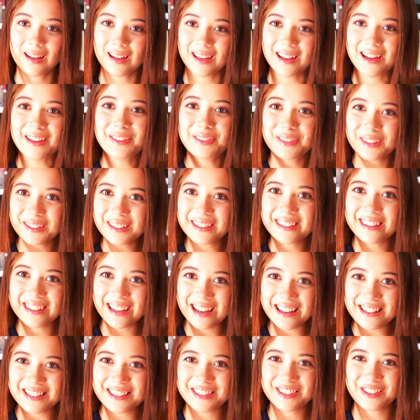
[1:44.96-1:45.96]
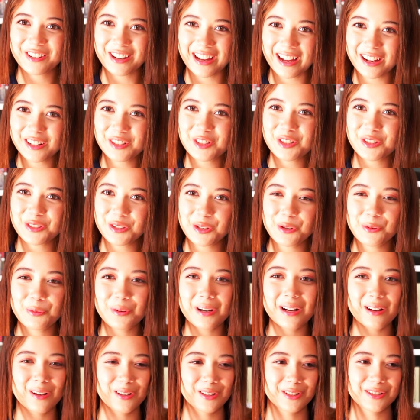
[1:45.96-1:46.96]
I think, yes, there actually
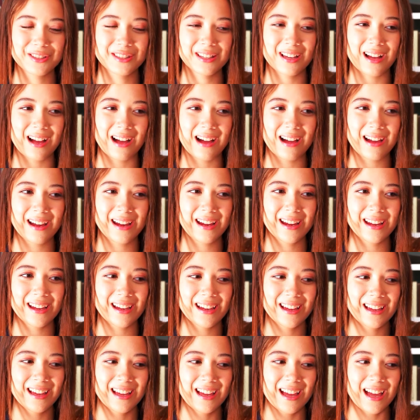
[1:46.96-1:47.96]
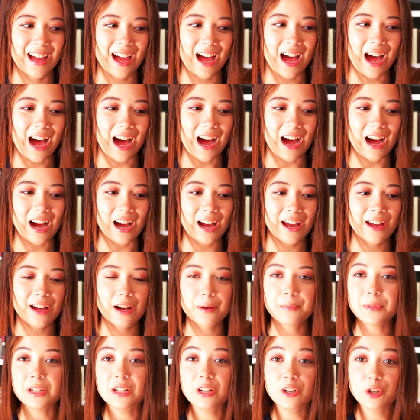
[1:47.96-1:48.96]
was. I,
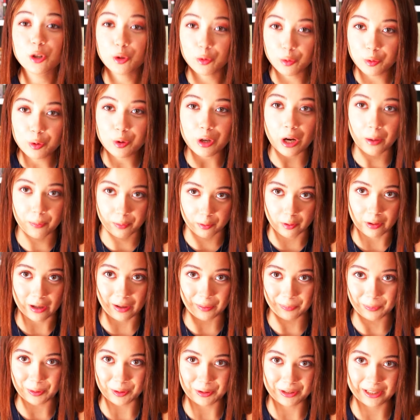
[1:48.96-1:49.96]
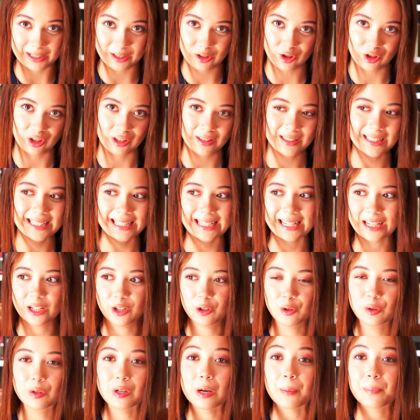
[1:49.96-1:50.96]
I, I mean, I grew up around musicians and I
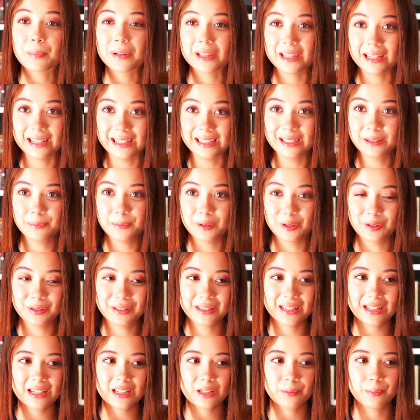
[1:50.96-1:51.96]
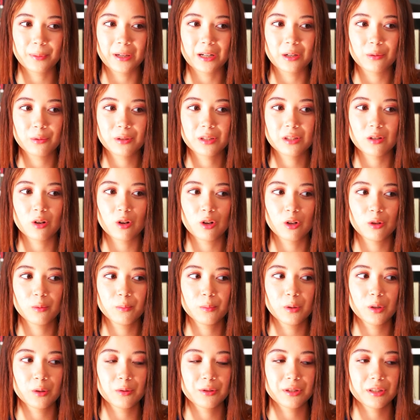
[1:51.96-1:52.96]
grew up playing music, but it was
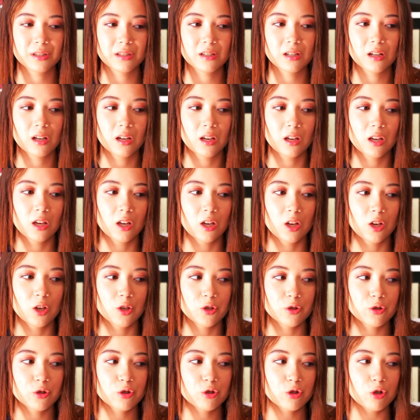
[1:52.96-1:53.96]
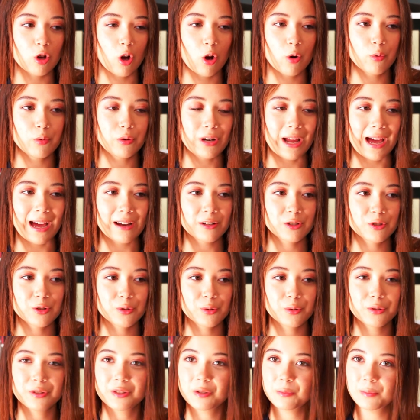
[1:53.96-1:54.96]
almost so
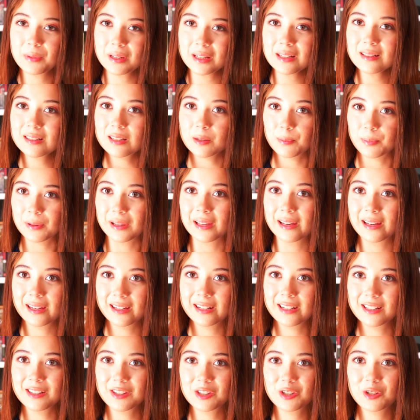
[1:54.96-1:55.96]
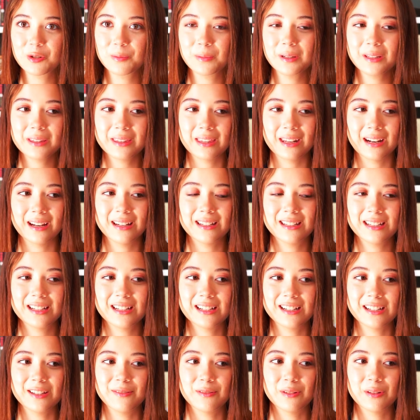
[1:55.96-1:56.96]
natural to me to play an instrument that I
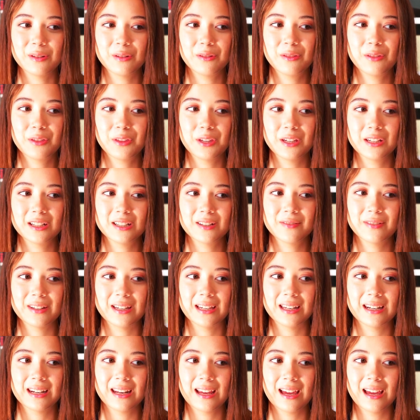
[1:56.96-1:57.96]
didn't even think of it